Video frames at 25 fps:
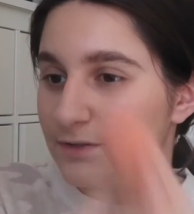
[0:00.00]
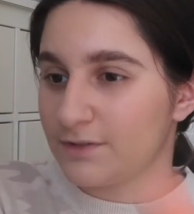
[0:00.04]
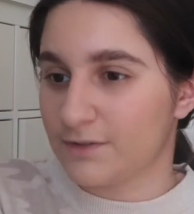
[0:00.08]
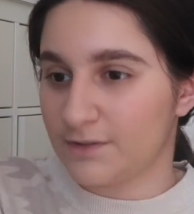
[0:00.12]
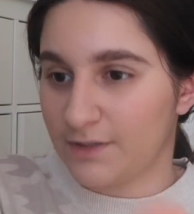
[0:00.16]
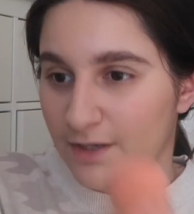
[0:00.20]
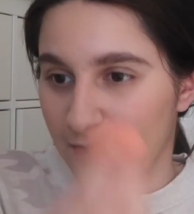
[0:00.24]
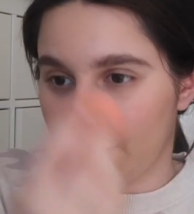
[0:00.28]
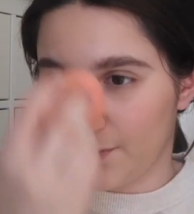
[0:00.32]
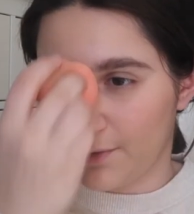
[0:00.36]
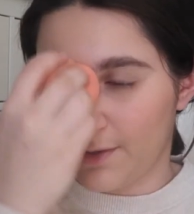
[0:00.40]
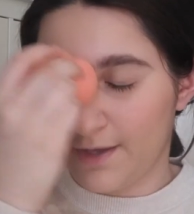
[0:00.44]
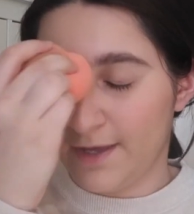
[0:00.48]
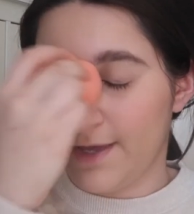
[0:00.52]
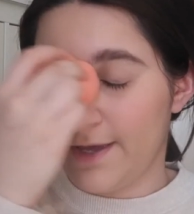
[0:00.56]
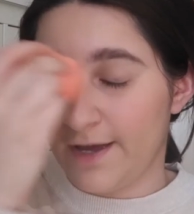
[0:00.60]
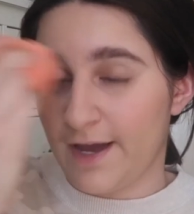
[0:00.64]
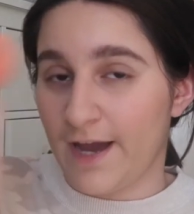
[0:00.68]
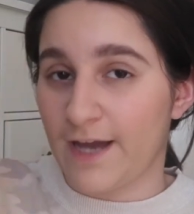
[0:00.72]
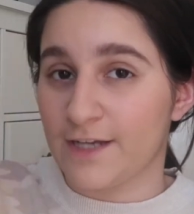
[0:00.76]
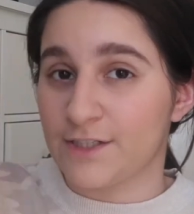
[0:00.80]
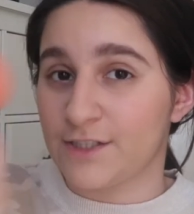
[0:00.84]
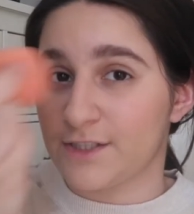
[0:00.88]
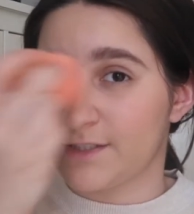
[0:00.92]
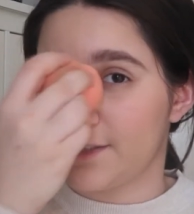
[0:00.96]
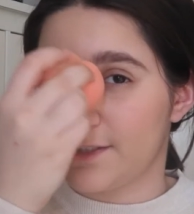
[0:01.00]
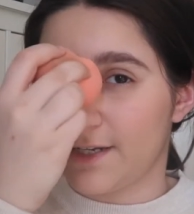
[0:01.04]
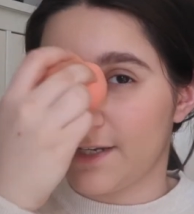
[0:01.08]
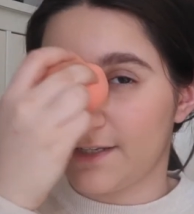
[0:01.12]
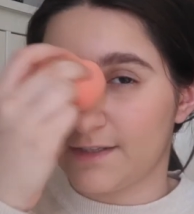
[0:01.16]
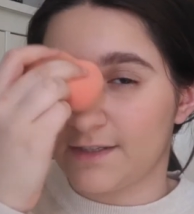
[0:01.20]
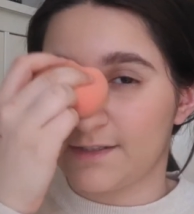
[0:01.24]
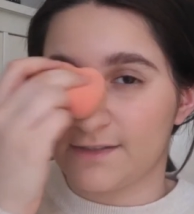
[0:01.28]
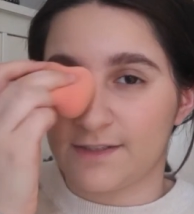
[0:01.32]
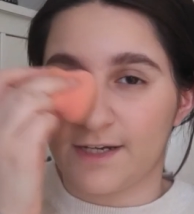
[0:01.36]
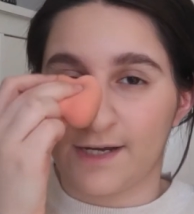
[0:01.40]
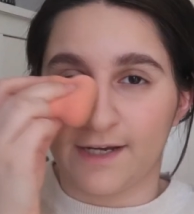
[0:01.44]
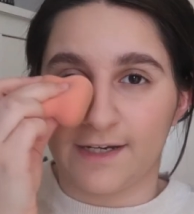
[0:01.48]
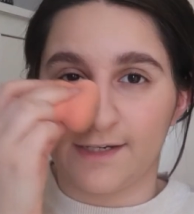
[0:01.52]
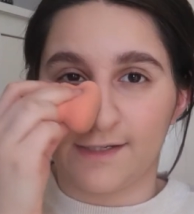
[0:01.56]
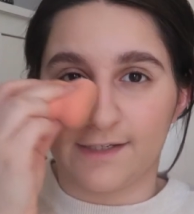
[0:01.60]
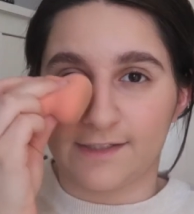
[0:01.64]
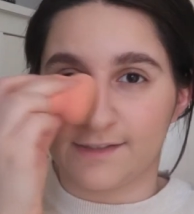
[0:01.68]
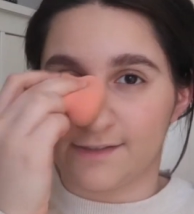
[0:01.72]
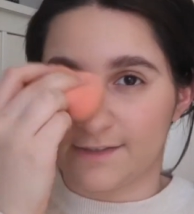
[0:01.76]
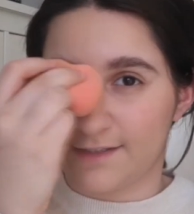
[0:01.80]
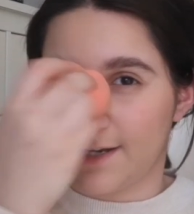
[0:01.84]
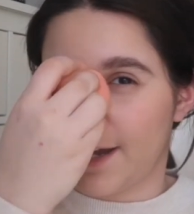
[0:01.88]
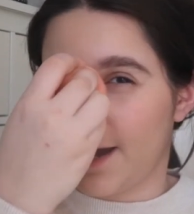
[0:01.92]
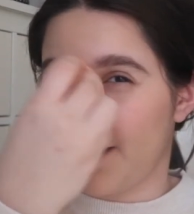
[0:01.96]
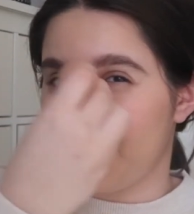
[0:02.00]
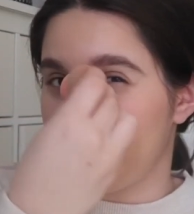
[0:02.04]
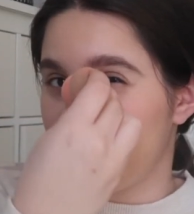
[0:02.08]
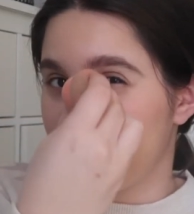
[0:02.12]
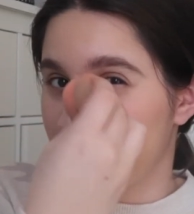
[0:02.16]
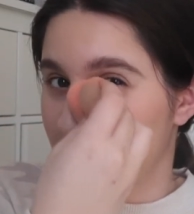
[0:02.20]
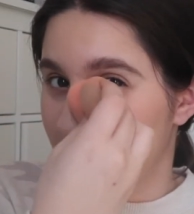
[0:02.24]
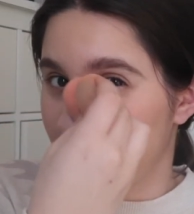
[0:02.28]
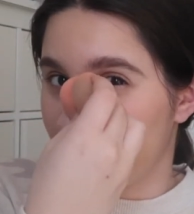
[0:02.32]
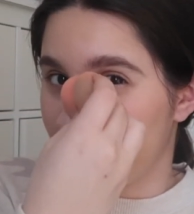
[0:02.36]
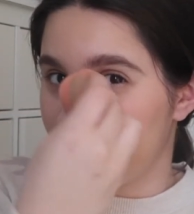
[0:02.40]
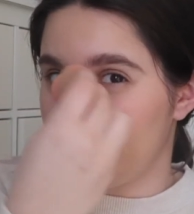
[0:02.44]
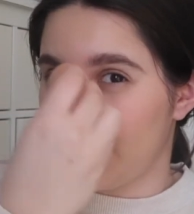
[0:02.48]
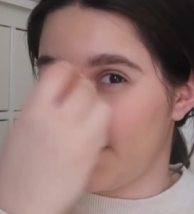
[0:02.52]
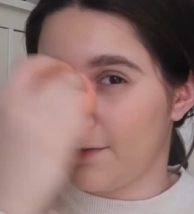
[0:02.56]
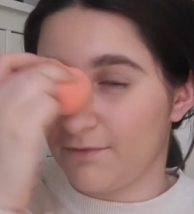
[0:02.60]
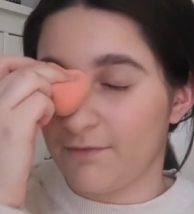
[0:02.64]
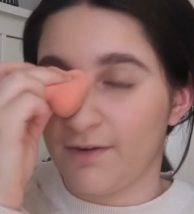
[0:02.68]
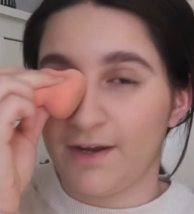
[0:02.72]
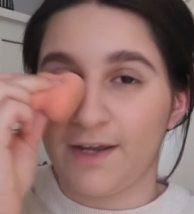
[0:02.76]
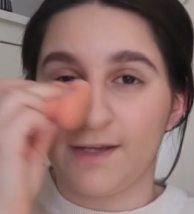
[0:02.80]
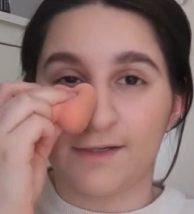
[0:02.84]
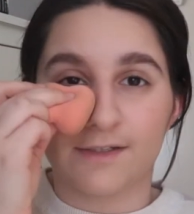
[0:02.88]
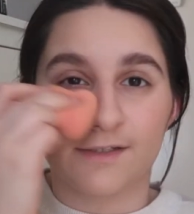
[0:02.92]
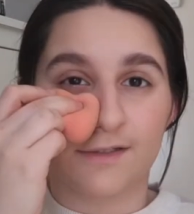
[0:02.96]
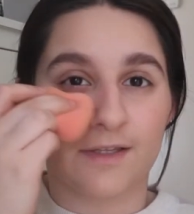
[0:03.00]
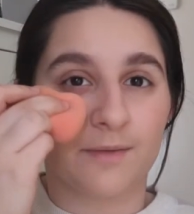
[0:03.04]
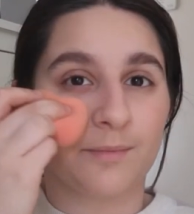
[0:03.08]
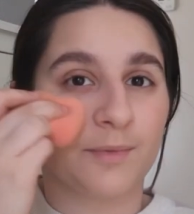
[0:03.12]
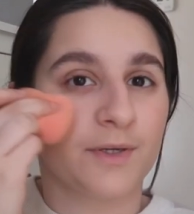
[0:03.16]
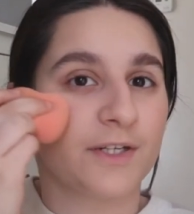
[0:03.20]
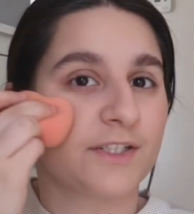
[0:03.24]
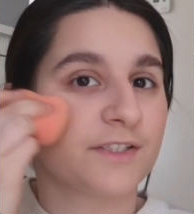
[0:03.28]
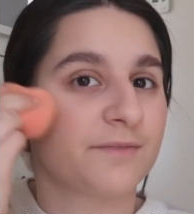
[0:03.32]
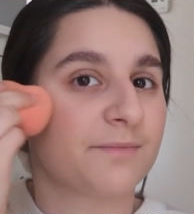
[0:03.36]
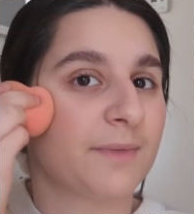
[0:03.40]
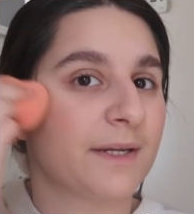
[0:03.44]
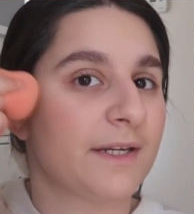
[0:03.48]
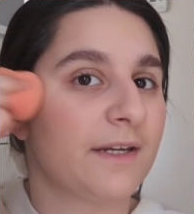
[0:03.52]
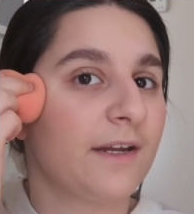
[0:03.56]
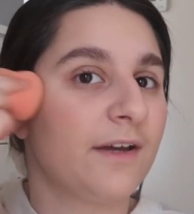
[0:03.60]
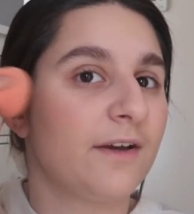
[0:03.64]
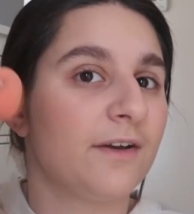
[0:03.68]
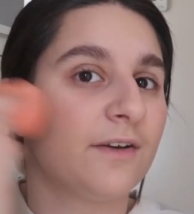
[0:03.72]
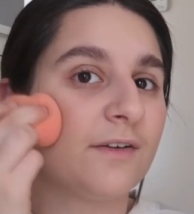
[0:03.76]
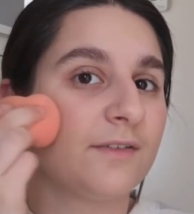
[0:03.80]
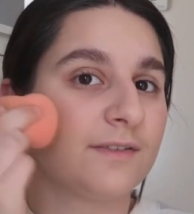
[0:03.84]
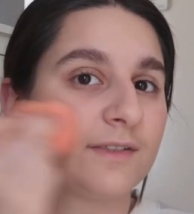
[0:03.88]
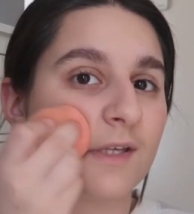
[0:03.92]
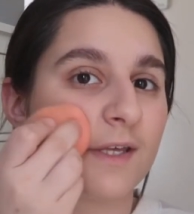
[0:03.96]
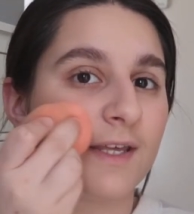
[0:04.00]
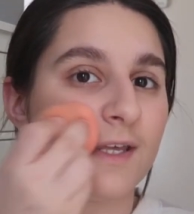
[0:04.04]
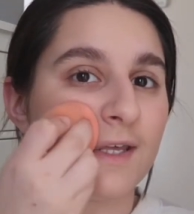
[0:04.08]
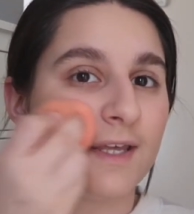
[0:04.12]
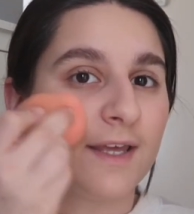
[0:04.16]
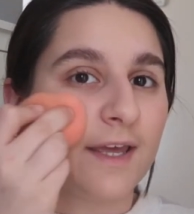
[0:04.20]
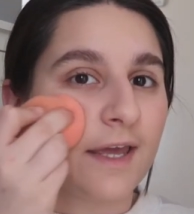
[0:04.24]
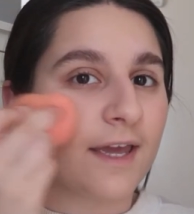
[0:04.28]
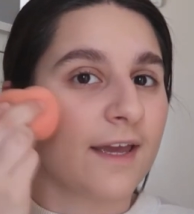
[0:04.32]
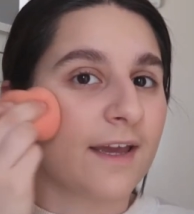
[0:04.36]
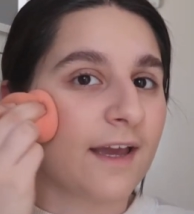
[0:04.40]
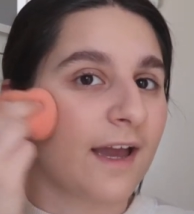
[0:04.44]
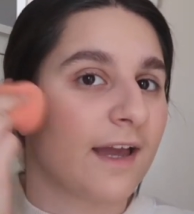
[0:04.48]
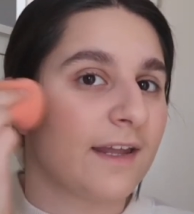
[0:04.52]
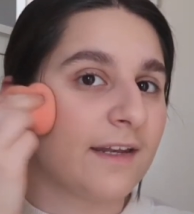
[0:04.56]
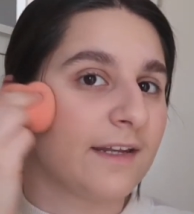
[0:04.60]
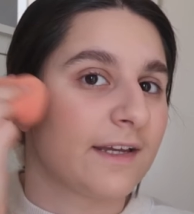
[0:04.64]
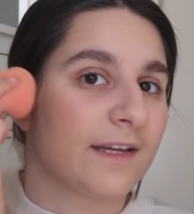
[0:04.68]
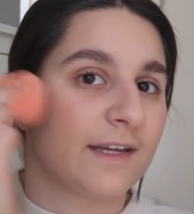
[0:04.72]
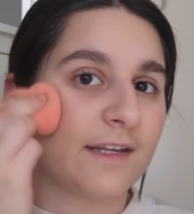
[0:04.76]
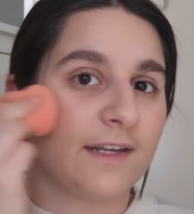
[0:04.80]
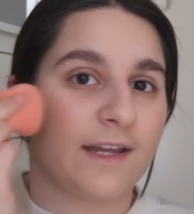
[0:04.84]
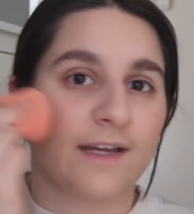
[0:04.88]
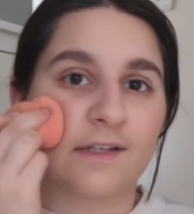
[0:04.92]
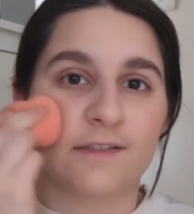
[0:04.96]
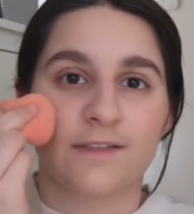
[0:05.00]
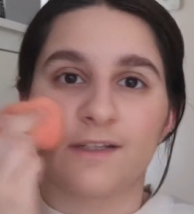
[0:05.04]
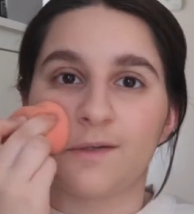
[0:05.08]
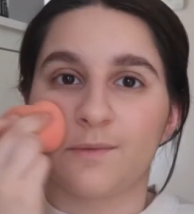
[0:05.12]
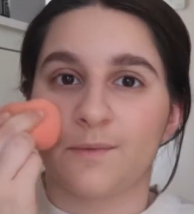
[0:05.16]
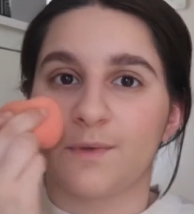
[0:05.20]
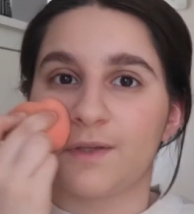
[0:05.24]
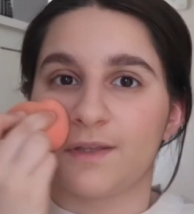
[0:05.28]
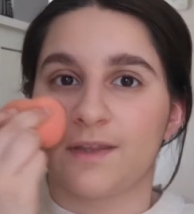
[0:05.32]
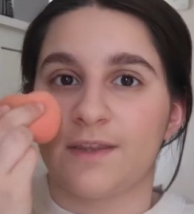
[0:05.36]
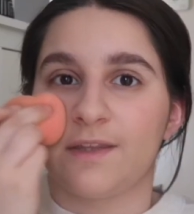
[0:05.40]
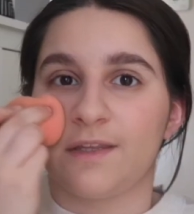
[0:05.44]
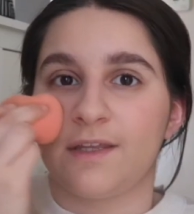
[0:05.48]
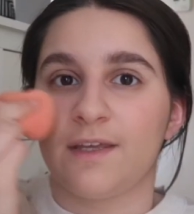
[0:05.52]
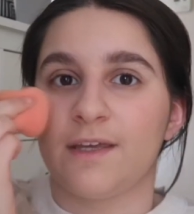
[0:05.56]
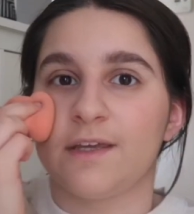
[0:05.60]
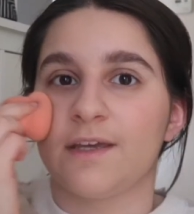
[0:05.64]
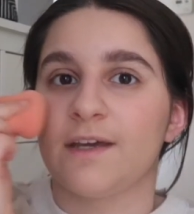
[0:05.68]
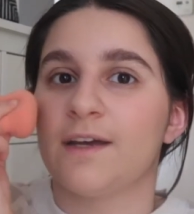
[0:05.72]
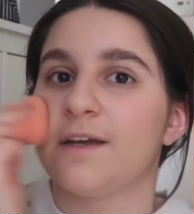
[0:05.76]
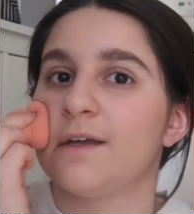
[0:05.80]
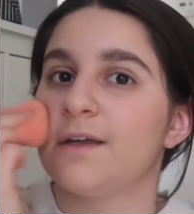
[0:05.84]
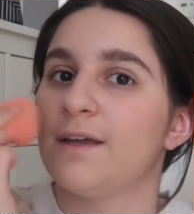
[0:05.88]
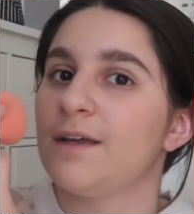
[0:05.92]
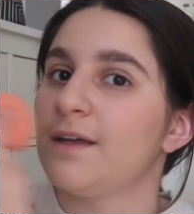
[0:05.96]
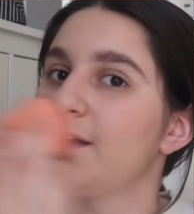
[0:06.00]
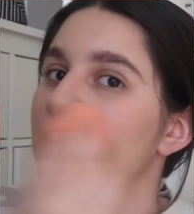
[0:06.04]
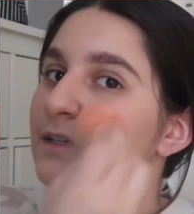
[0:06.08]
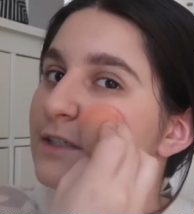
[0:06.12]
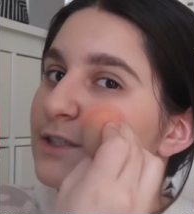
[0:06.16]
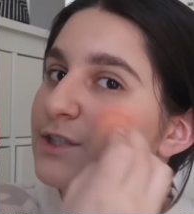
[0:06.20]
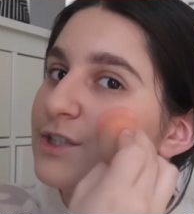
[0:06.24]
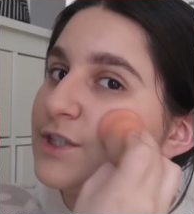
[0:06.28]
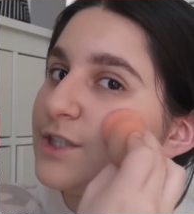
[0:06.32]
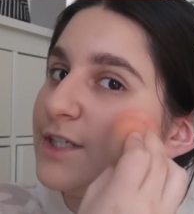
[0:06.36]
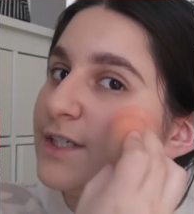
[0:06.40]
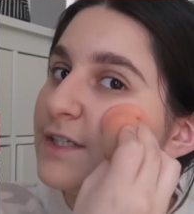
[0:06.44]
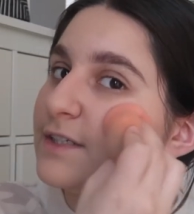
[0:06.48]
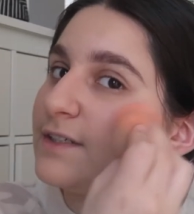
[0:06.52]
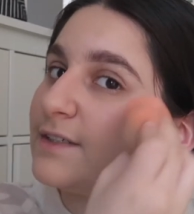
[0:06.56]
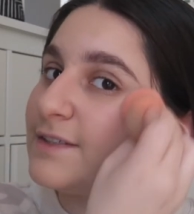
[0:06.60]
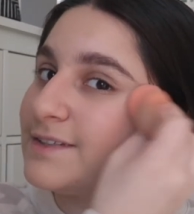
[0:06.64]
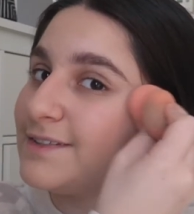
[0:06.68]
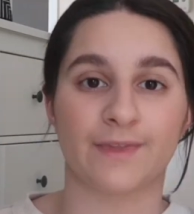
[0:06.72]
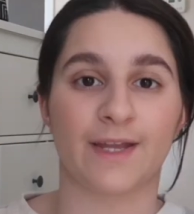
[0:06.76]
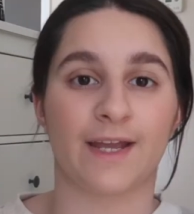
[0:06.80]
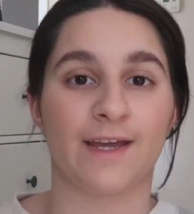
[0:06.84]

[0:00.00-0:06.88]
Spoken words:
So I just take the tiniest dab and blend that right into the bridge of my nose and kind of connect it with the cheeks.